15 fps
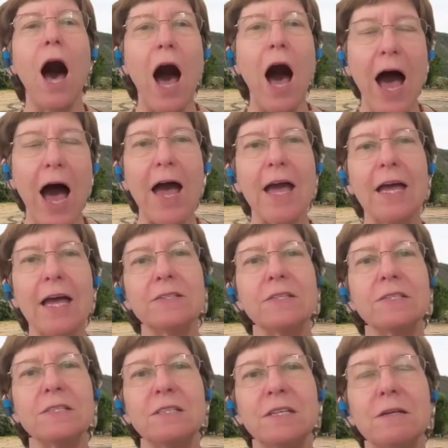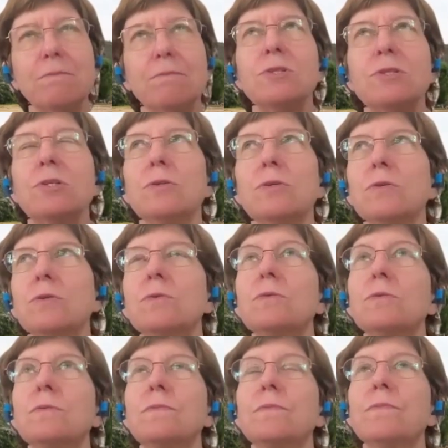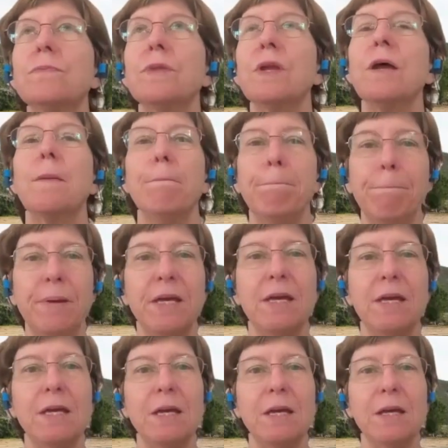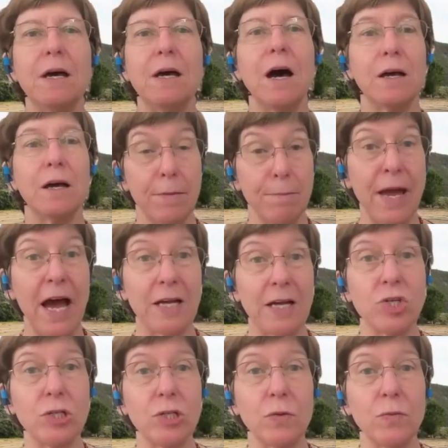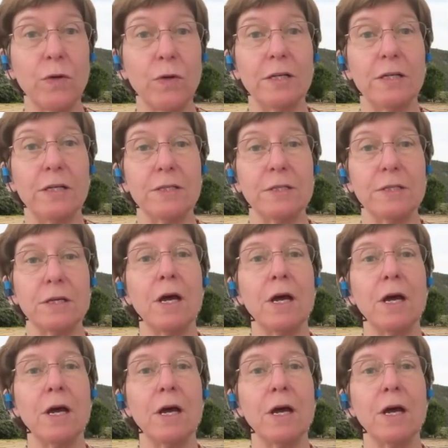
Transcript: I seem to be a compassionate witness,